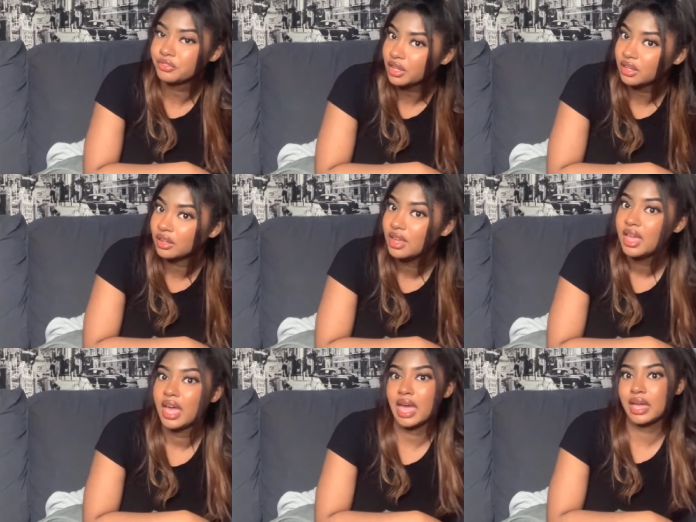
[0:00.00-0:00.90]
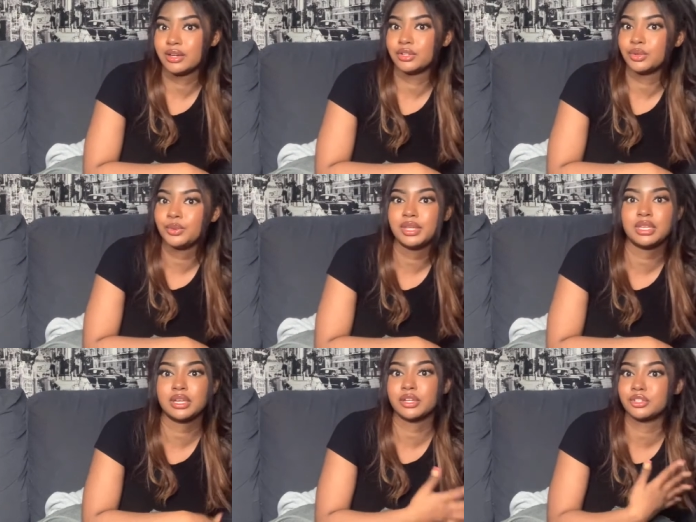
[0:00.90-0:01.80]
Phil and who
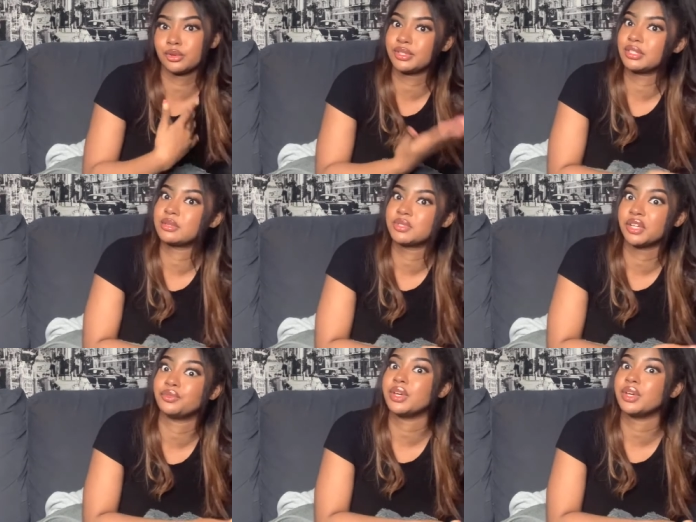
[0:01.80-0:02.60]
he associates himself